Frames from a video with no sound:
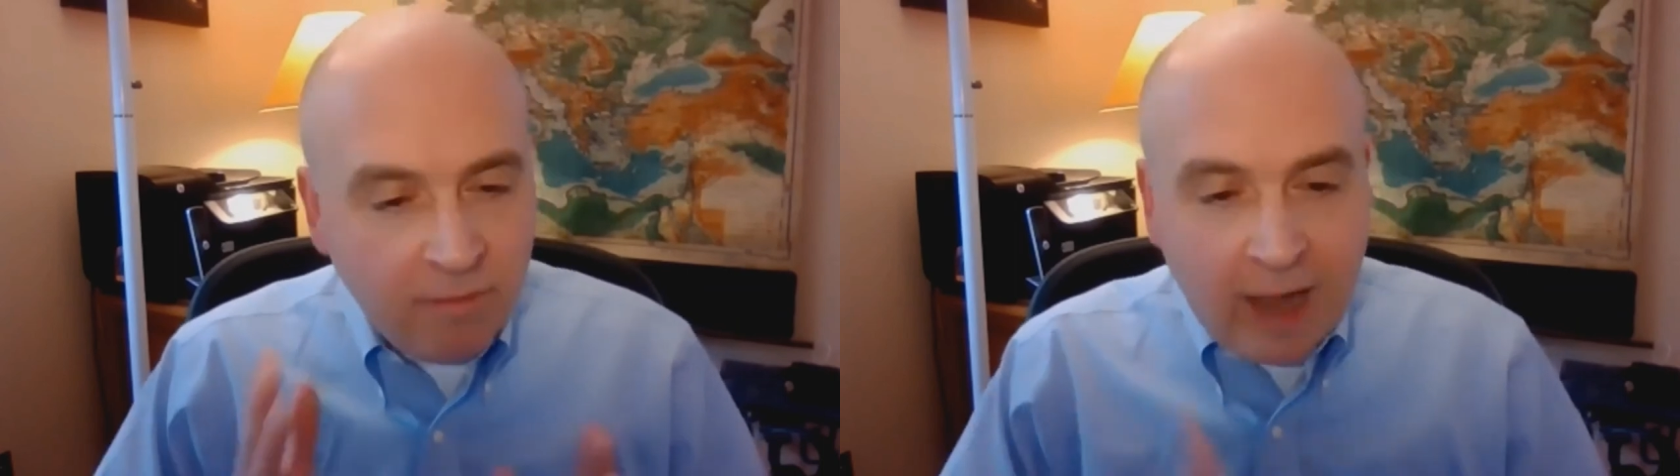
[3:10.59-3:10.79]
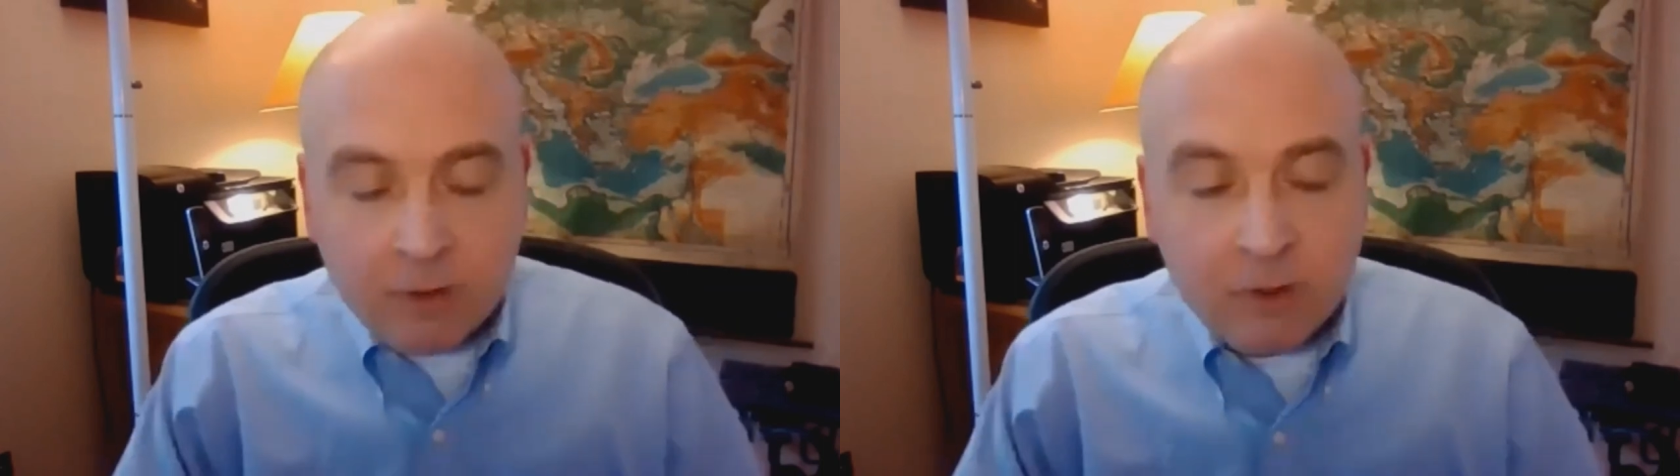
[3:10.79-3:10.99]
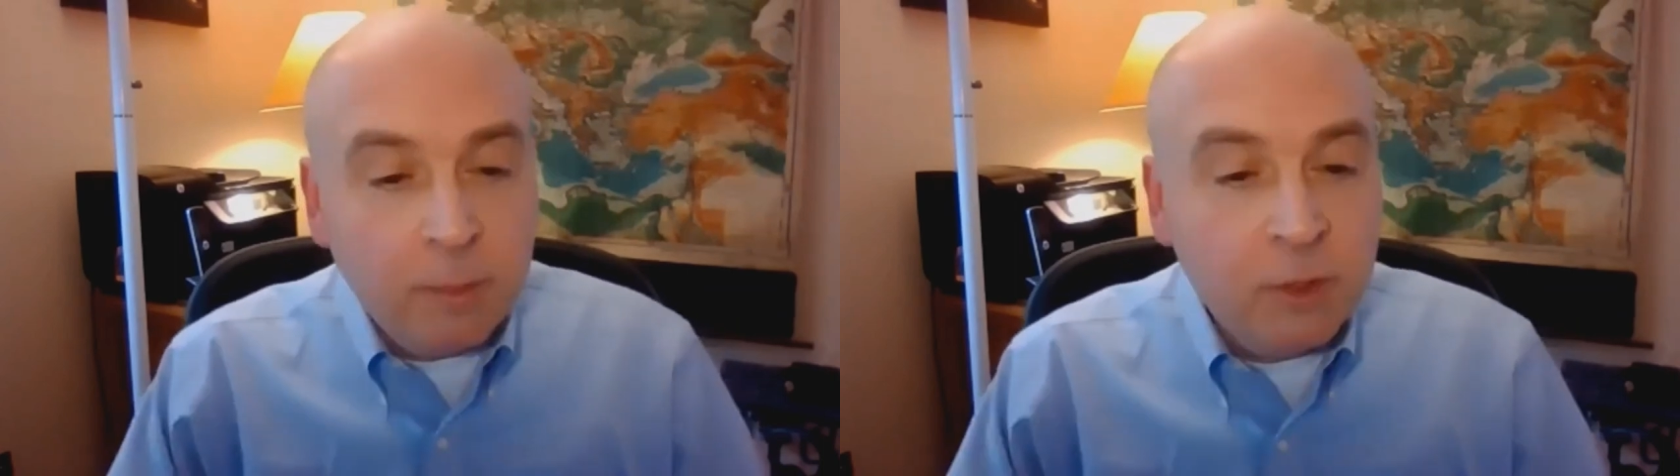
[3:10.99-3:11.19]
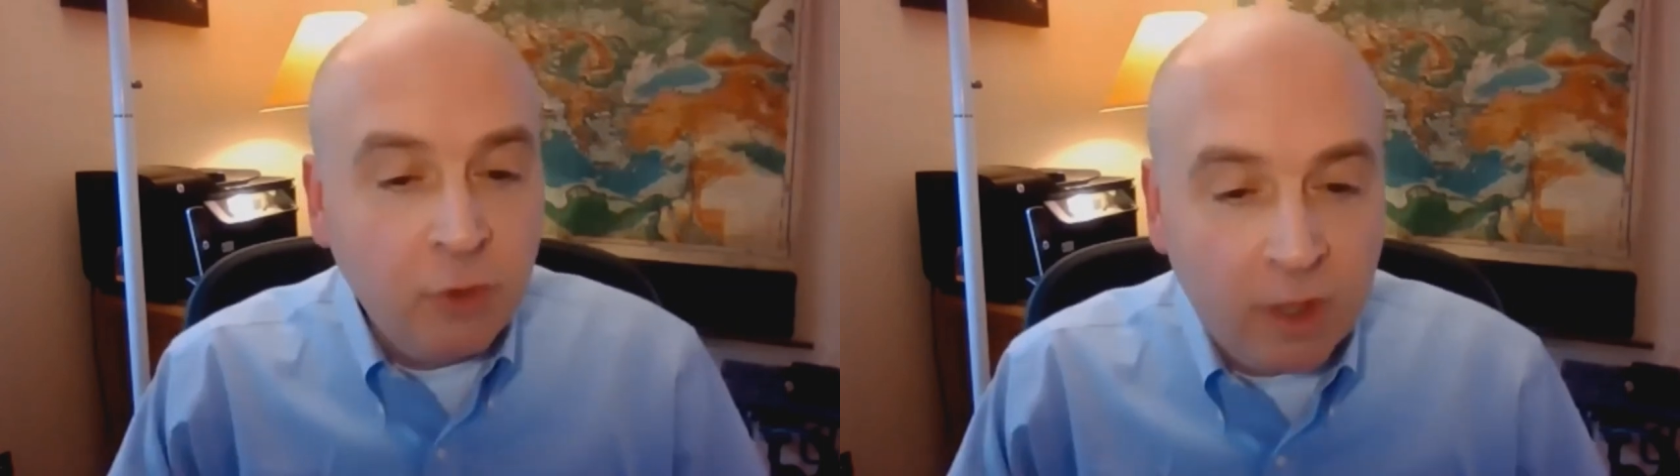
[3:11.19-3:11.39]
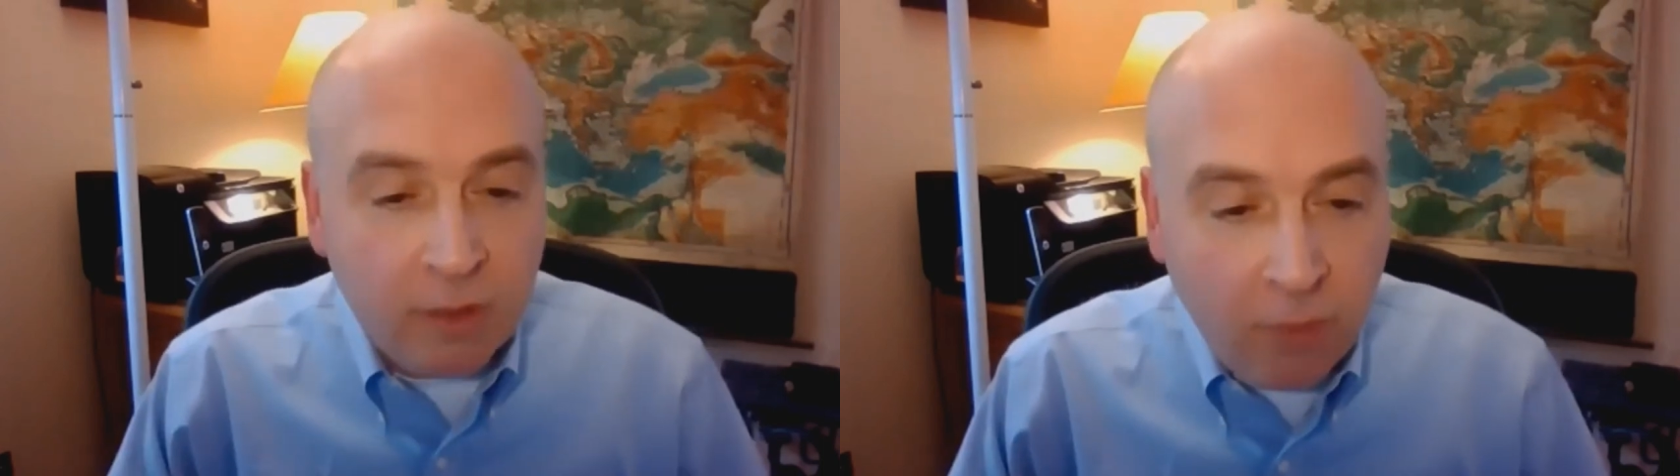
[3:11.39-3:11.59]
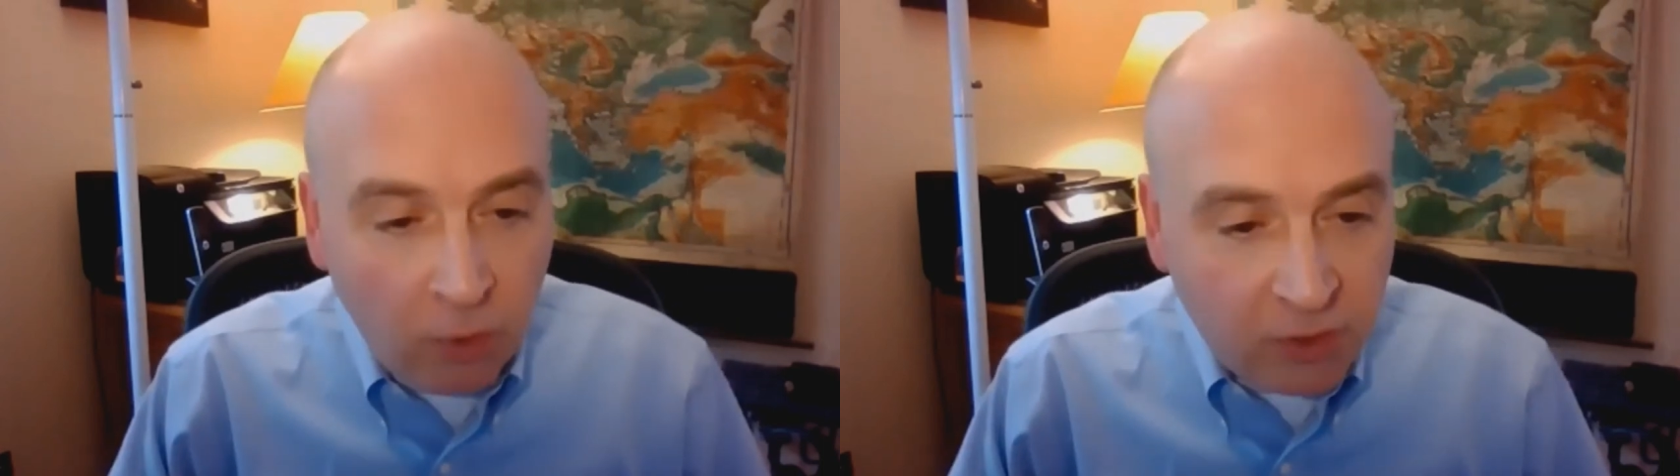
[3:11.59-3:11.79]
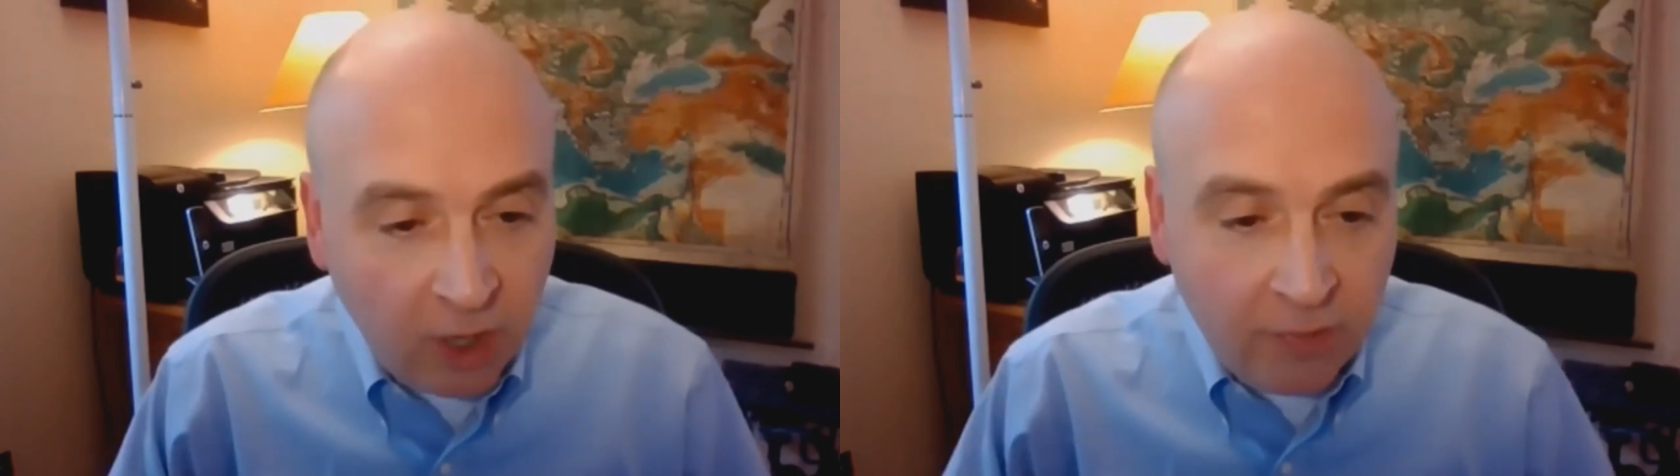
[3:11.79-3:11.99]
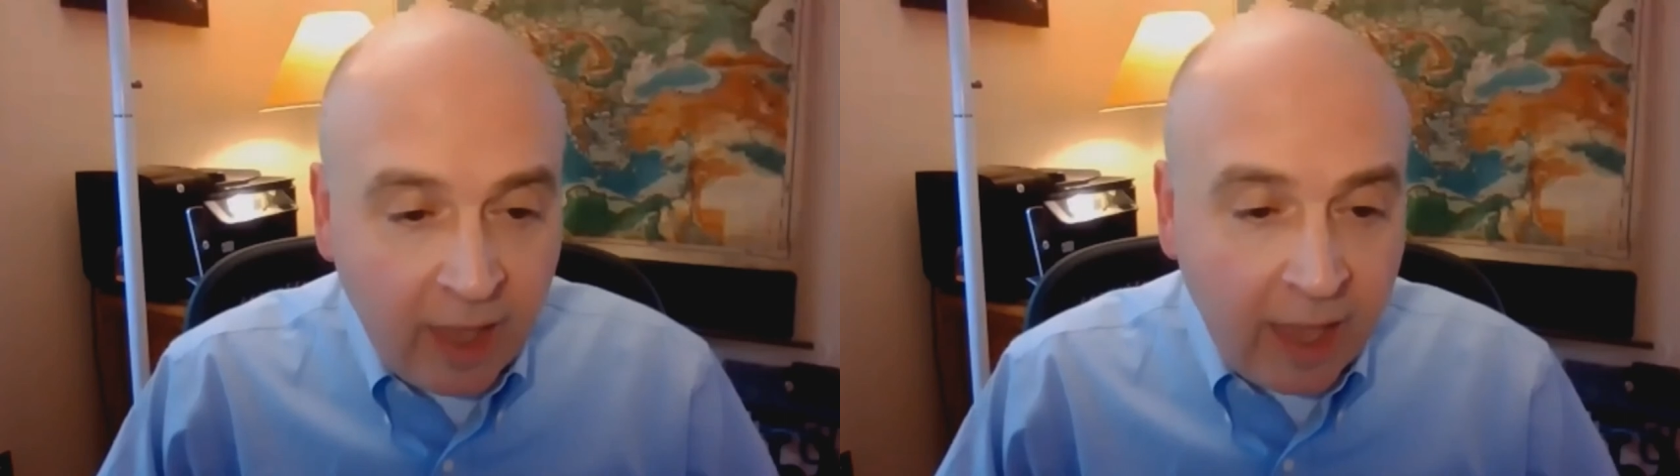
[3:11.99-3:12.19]
Factory is going to be strictly
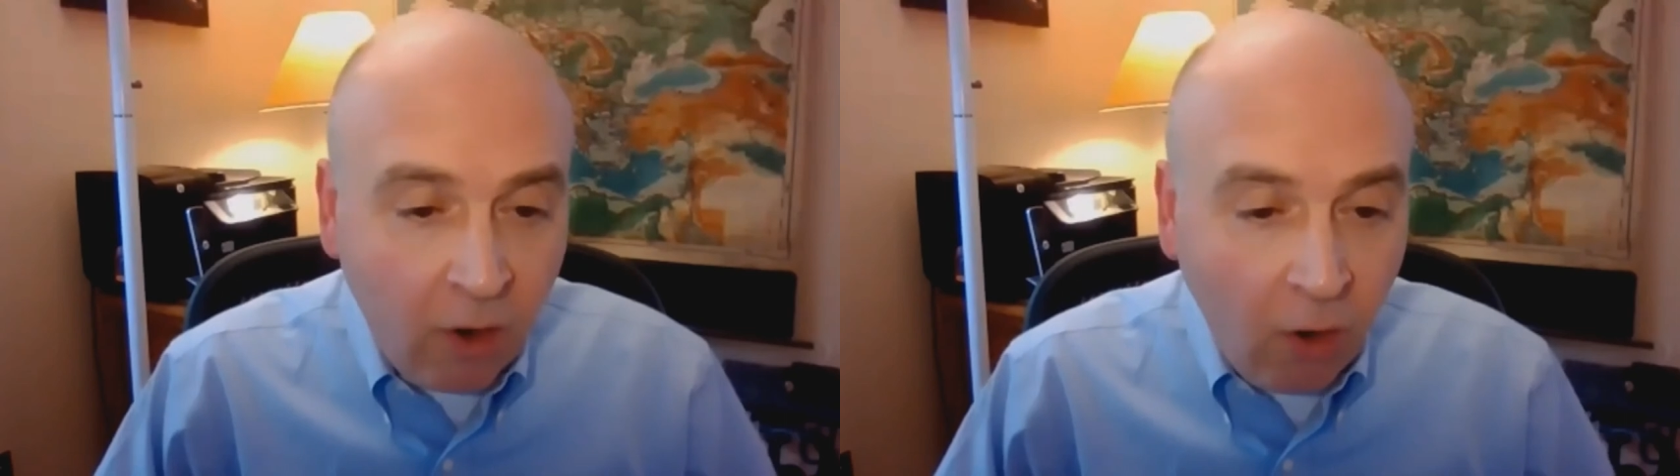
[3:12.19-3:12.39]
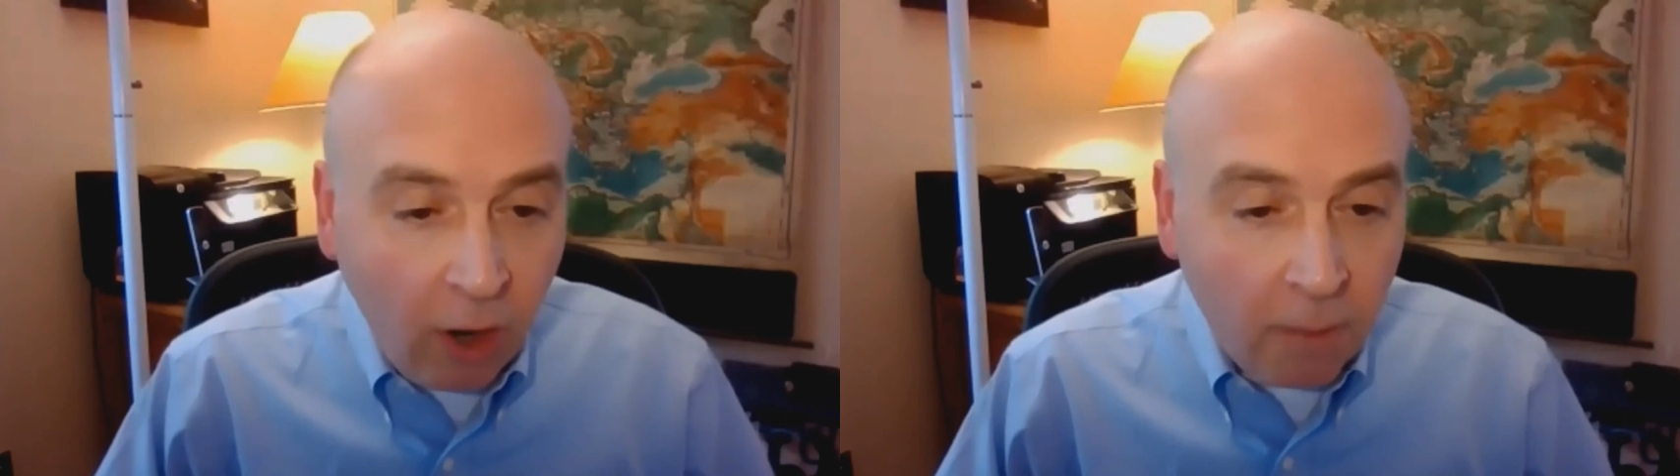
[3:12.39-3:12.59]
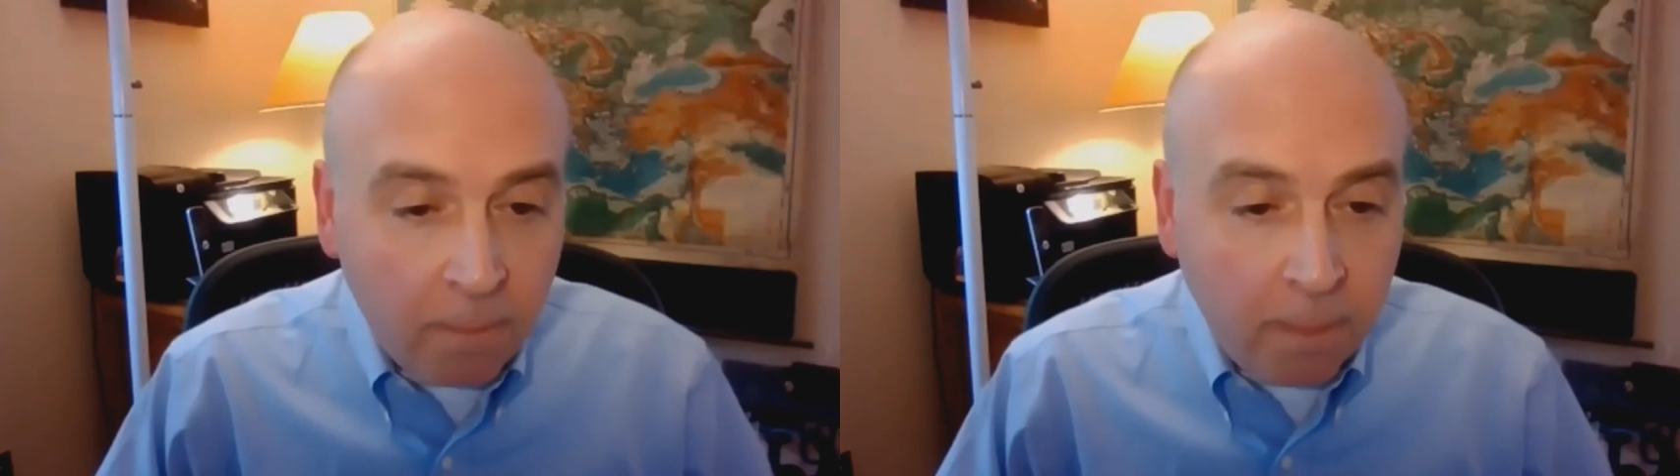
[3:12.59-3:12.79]
focused on the AR